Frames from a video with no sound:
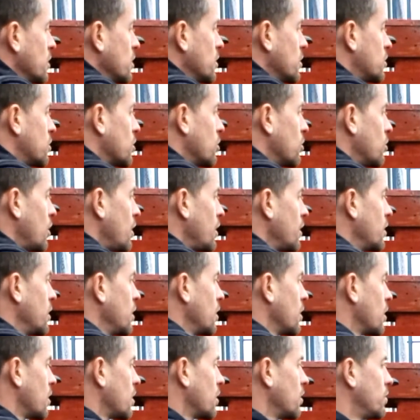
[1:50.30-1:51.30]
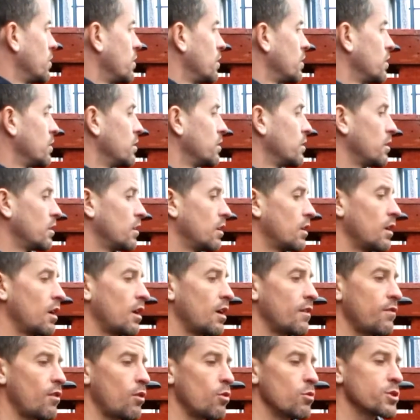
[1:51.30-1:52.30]
So in here,
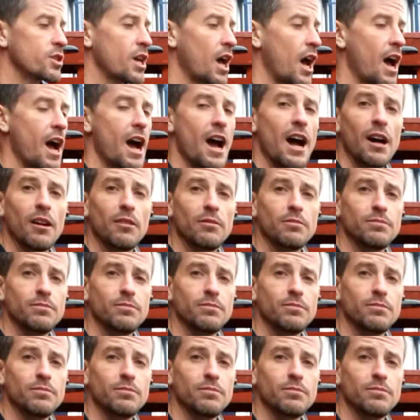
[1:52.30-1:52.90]
I've always got a hat.